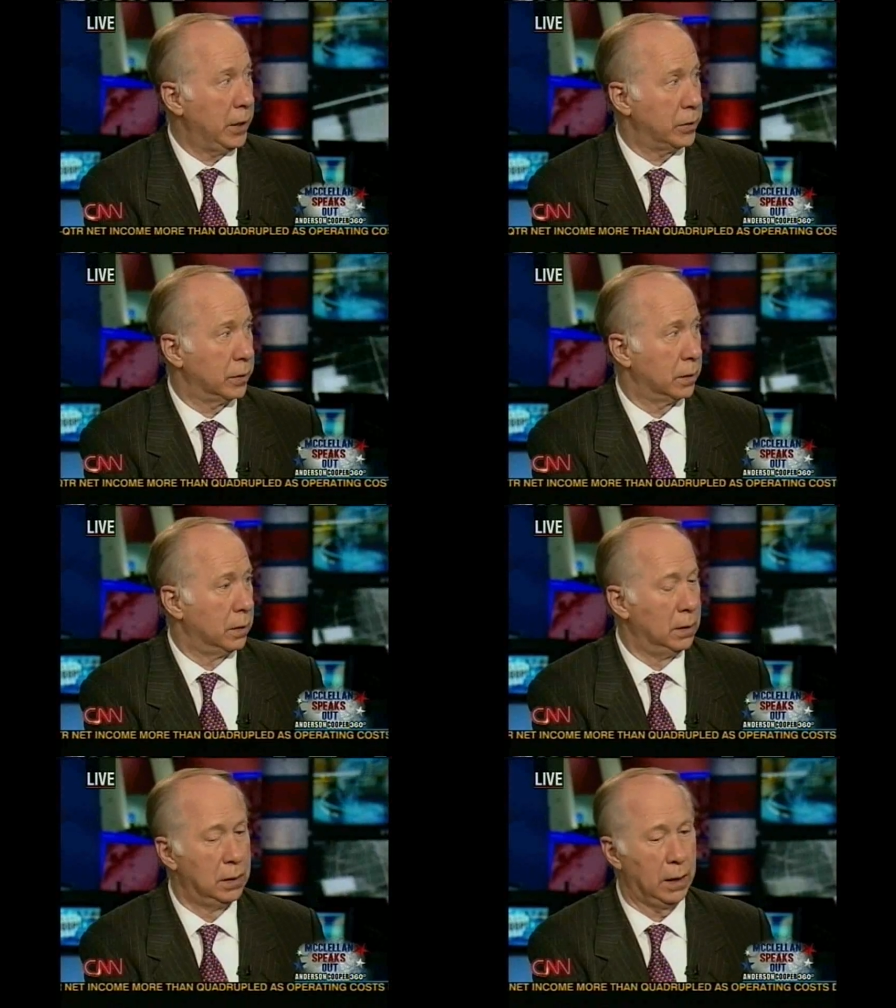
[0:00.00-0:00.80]

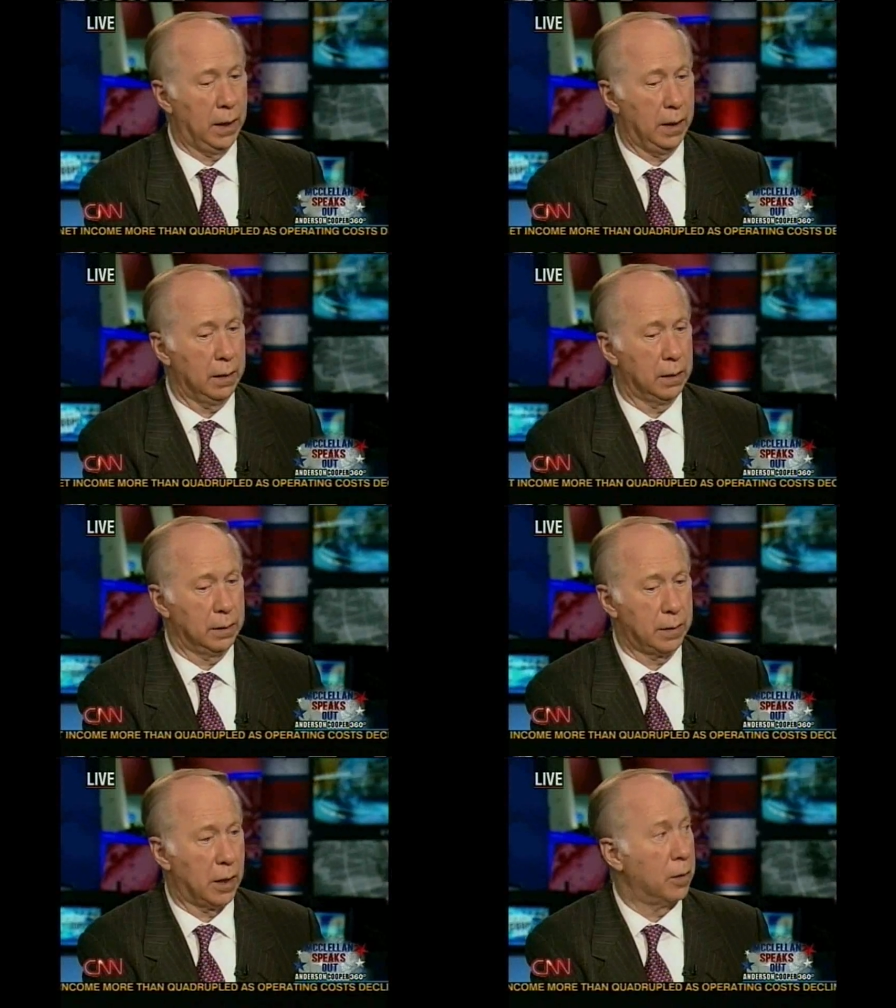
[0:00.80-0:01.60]
patient a,
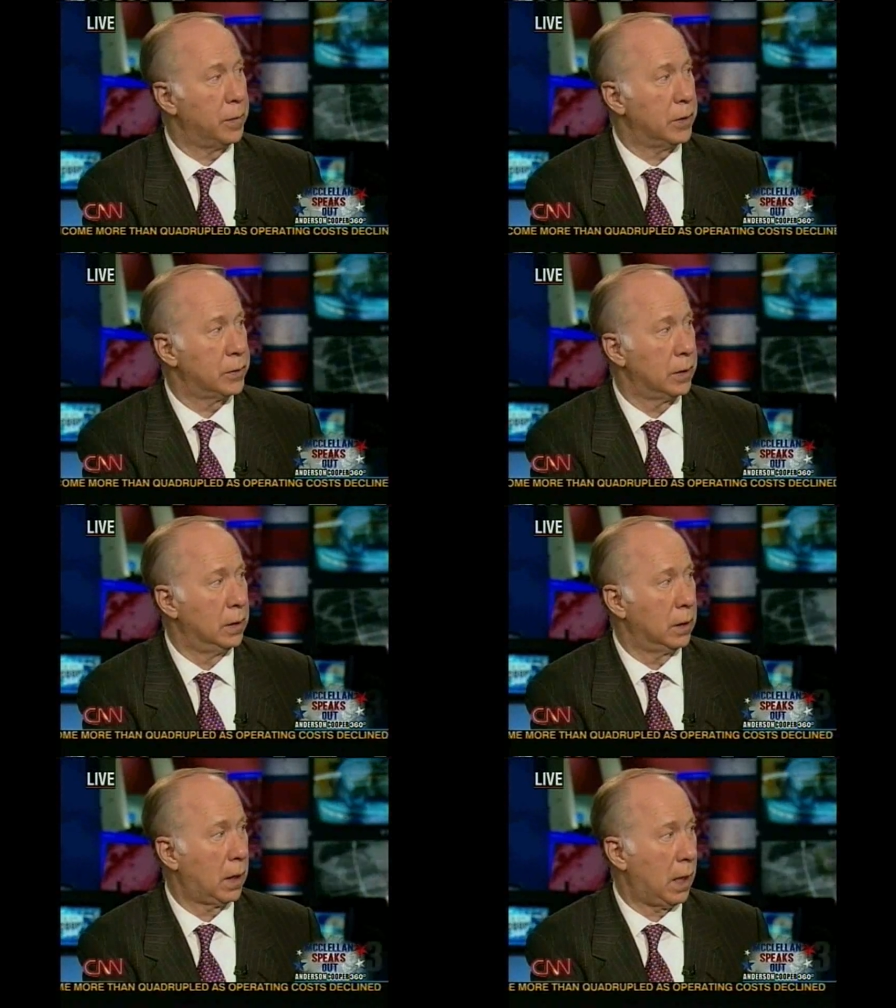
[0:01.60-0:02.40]
a therapist
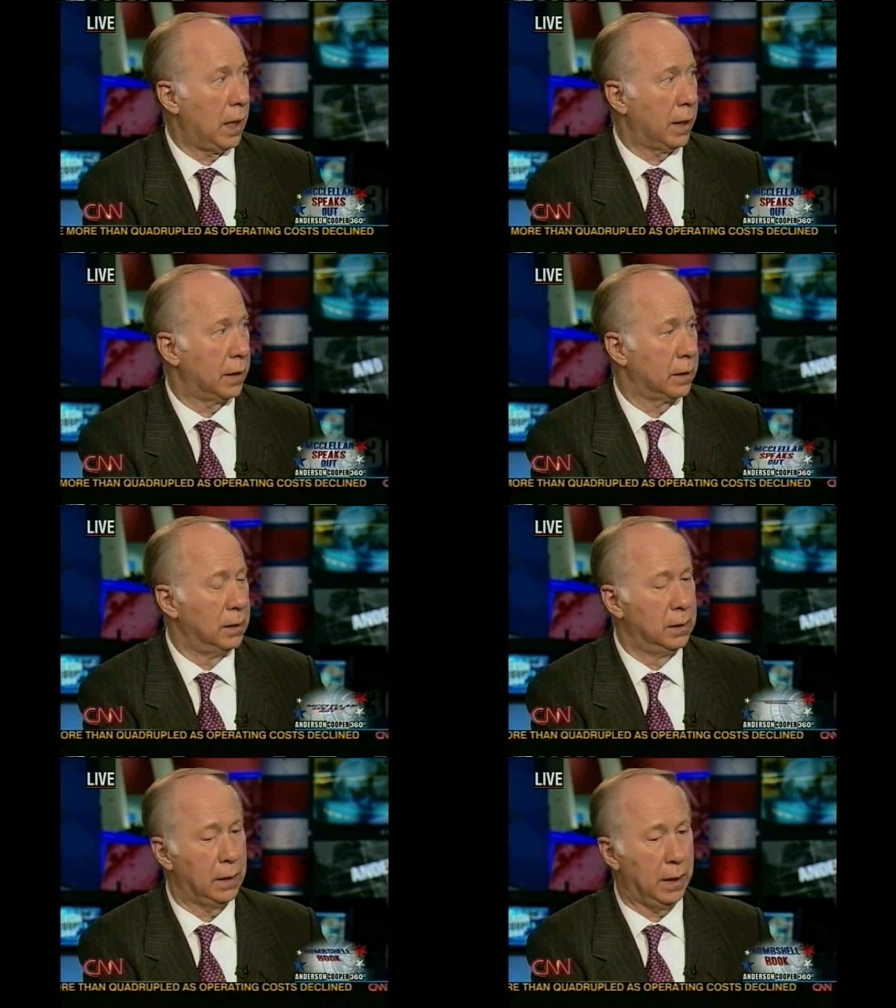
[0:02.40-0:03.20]
client,
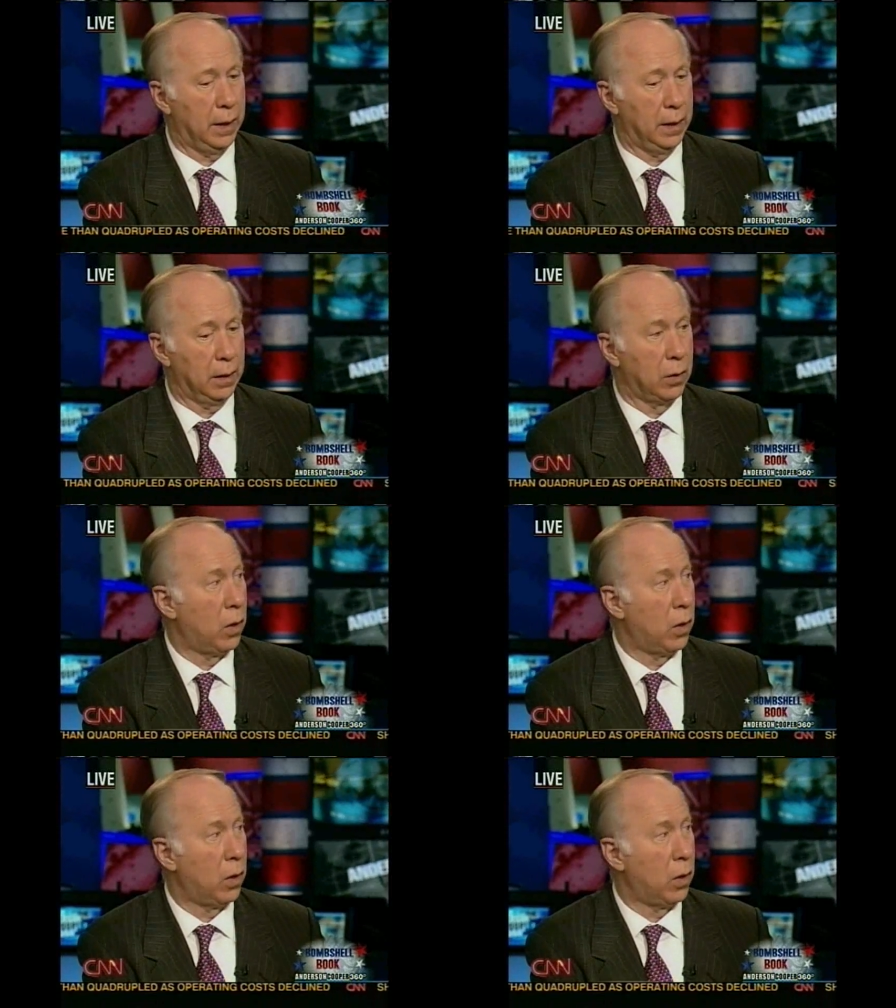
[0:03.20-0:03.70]
a